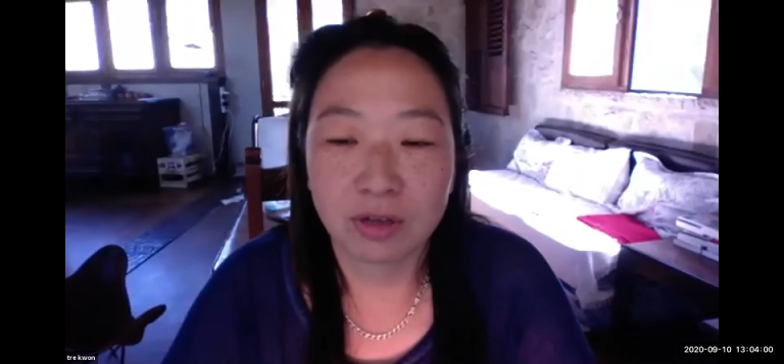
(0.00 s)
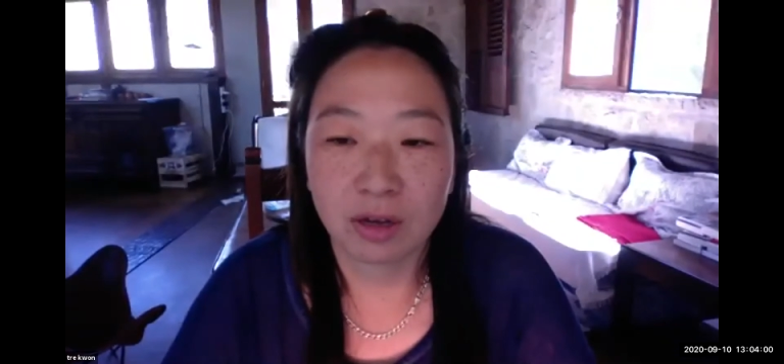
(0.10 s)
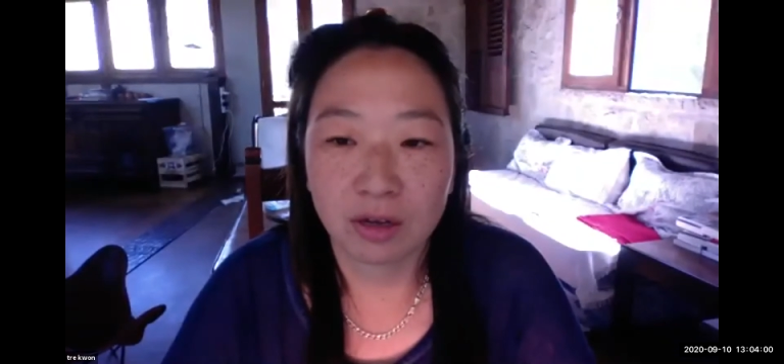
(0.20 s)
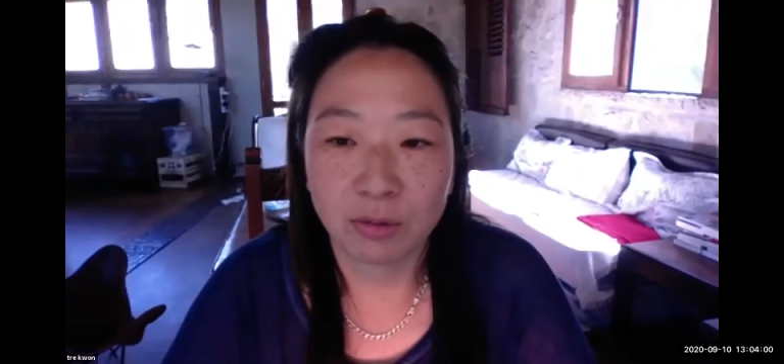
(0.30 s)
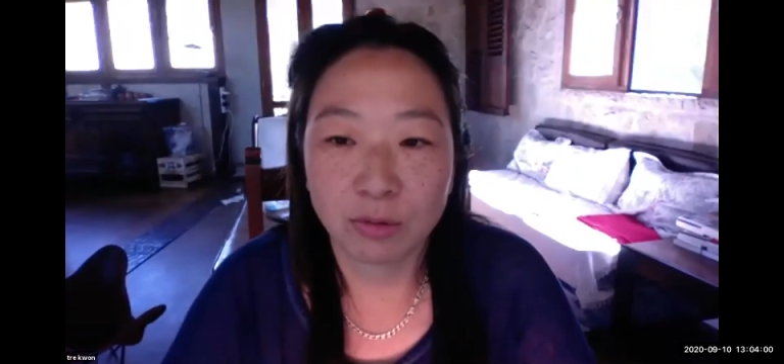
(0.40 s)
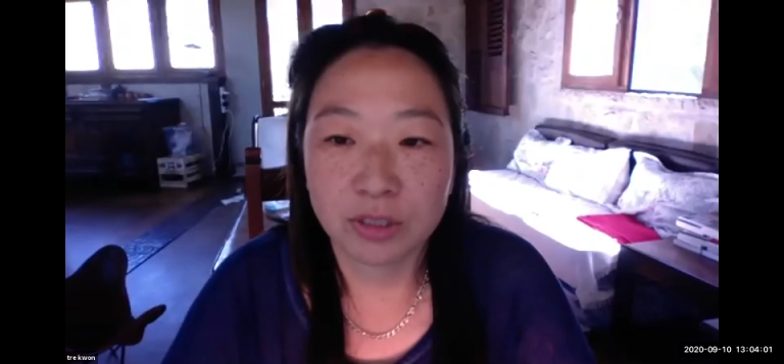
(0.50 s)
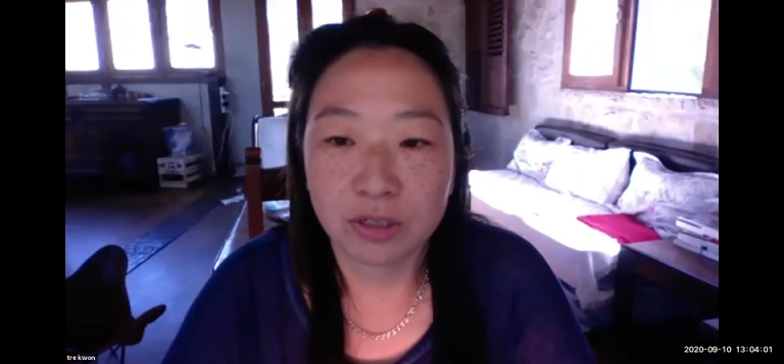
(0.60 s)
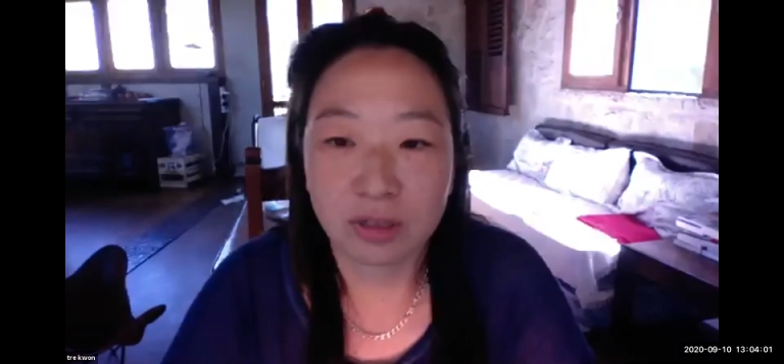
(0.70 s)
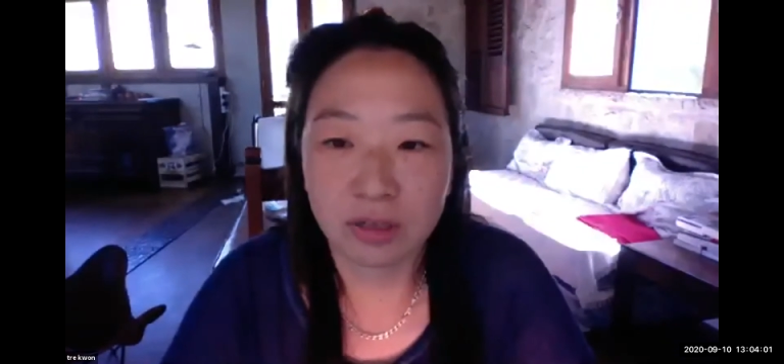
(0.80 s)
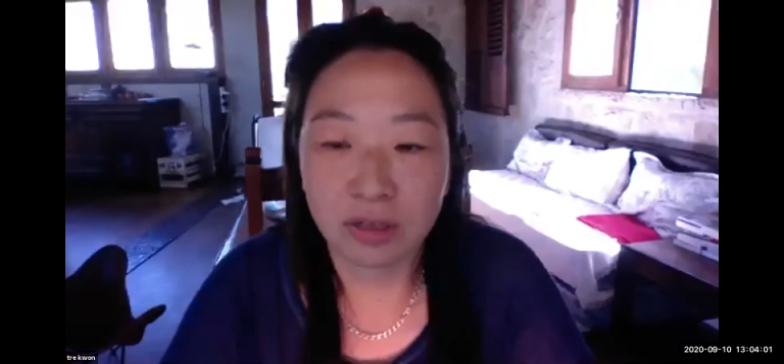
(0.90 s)

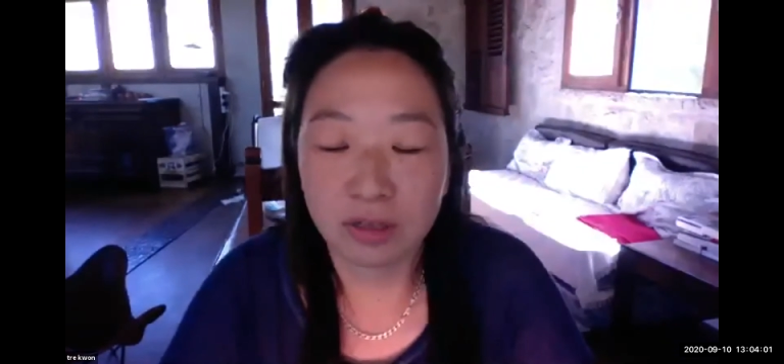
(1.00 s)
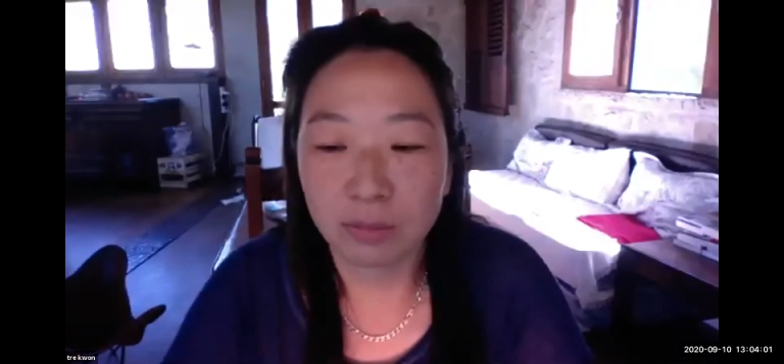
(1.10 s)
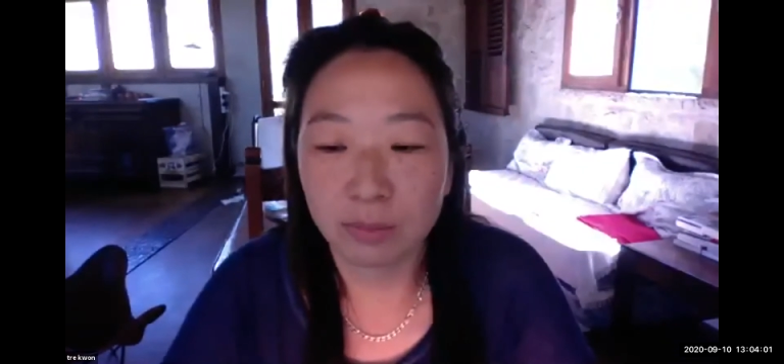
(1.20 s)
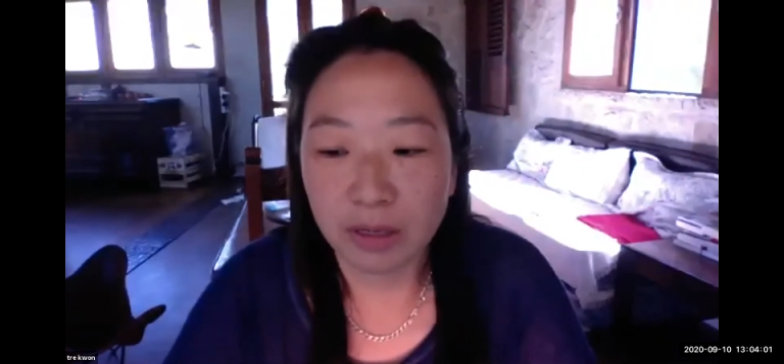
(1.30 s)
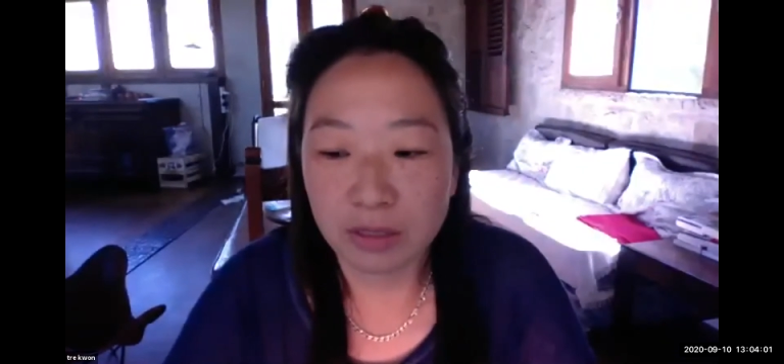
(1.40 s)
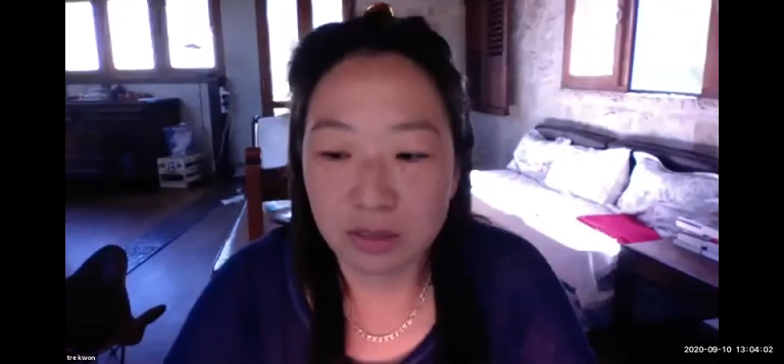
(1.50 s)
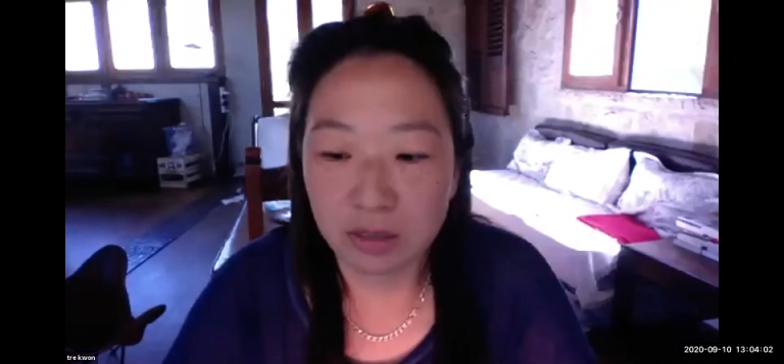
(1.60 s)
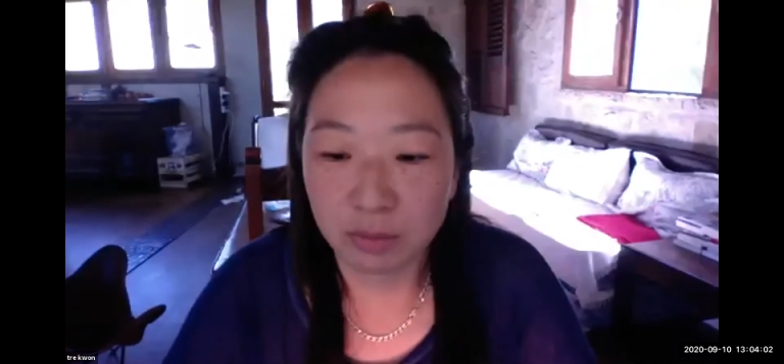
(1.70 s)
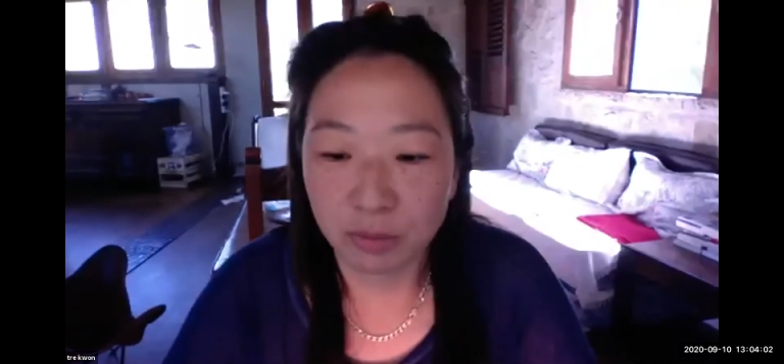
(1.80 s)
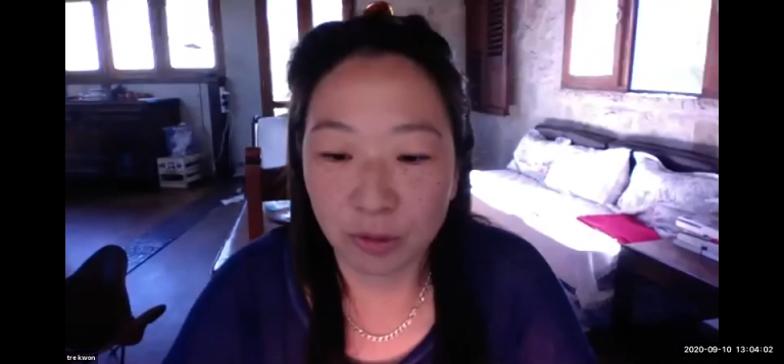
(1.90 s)
originally based
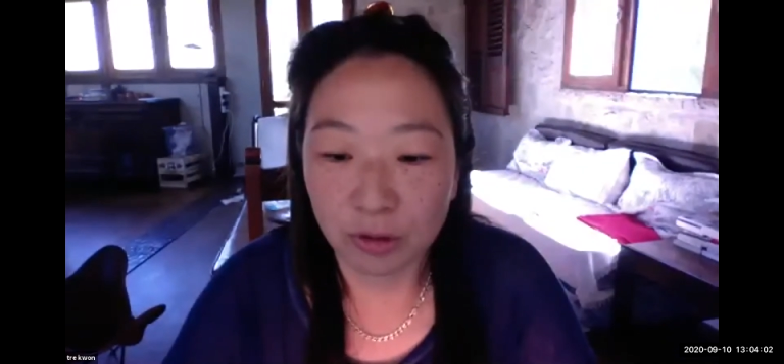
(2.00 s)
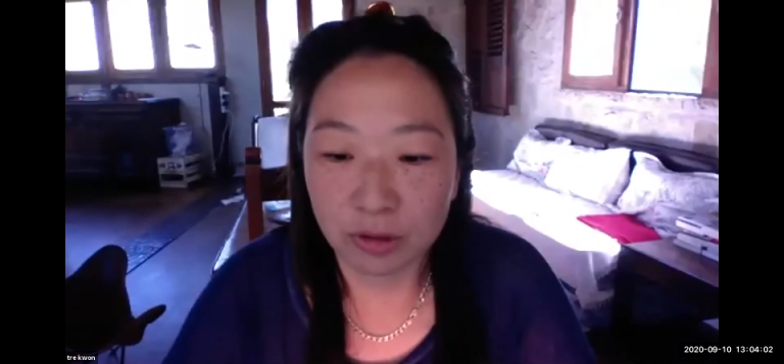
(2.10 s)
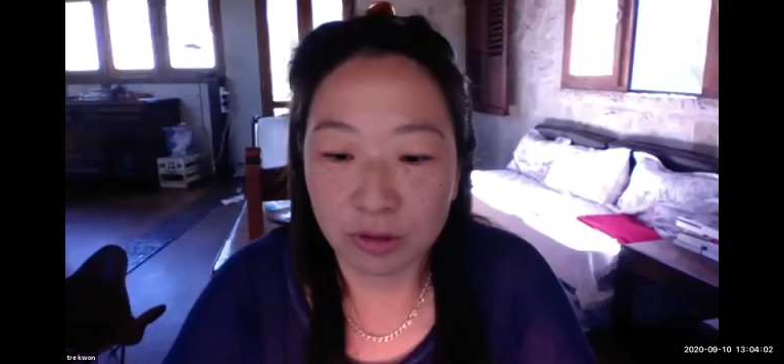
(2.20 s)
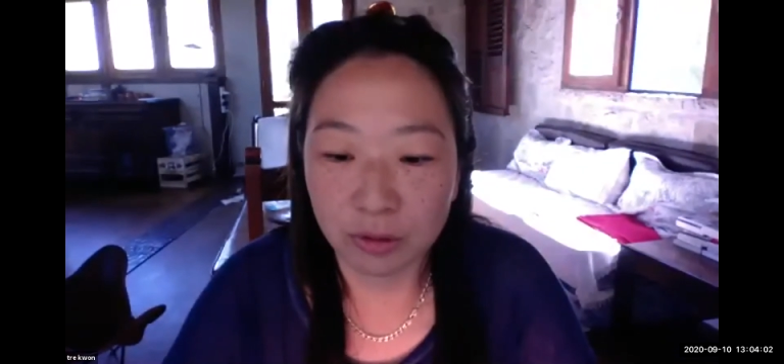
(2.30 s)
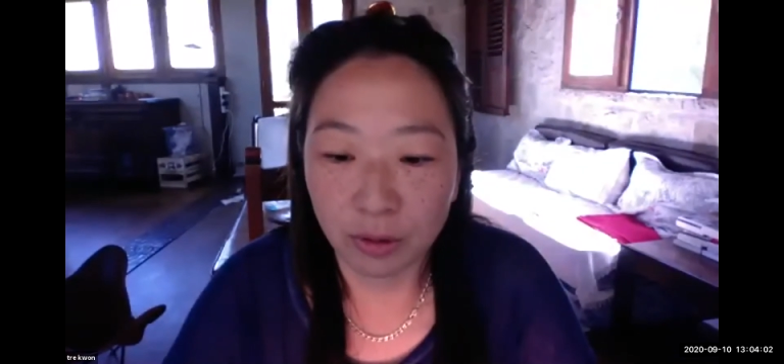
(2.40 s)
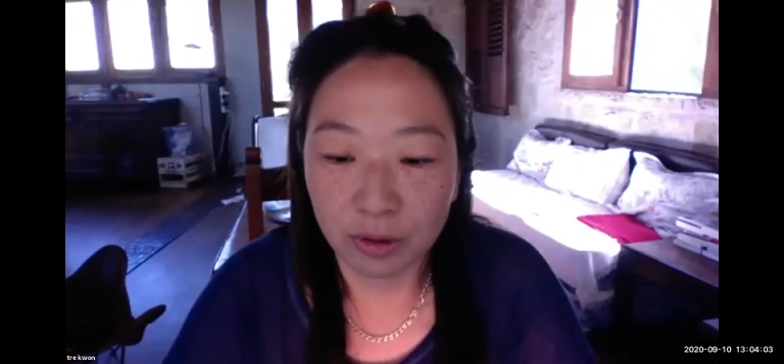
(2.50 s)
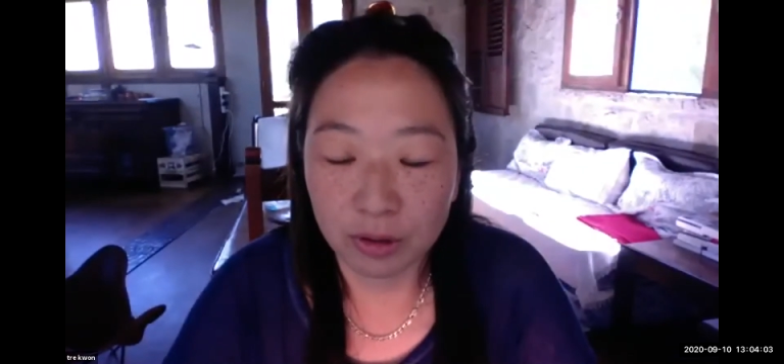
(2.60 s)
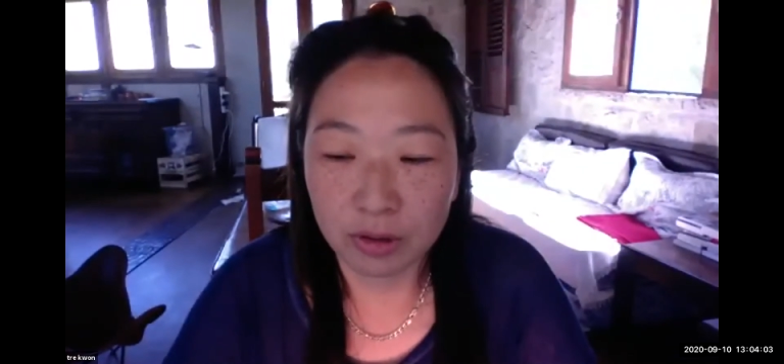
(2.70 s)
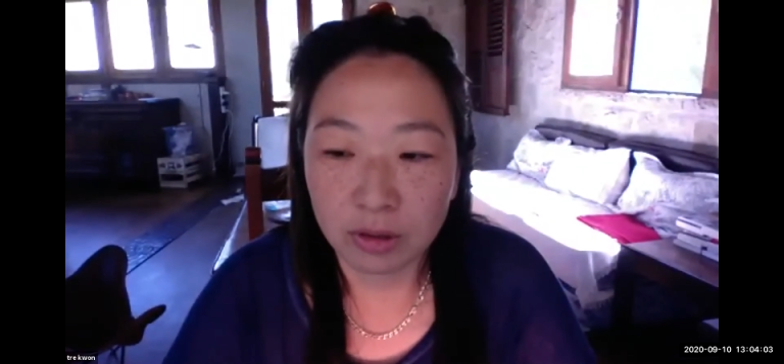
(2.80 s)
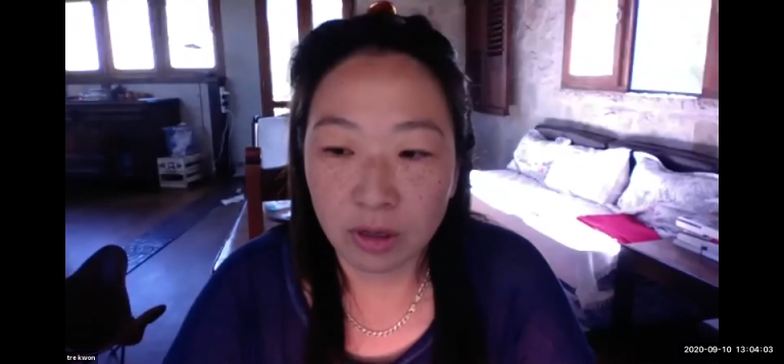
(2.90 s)
in Brooklyn, New York.